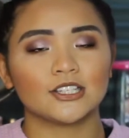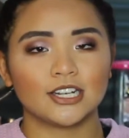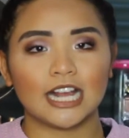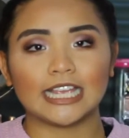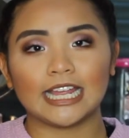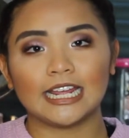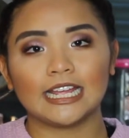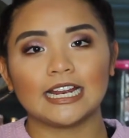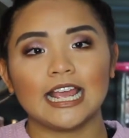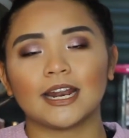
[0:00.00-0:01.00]
to not get
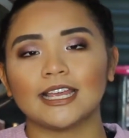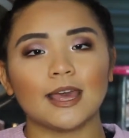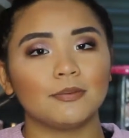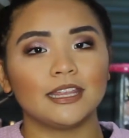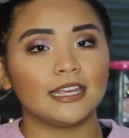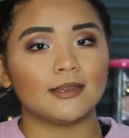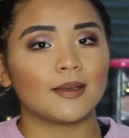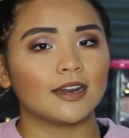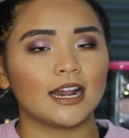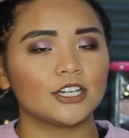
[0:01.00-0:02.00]
it. But I kept thinking about it.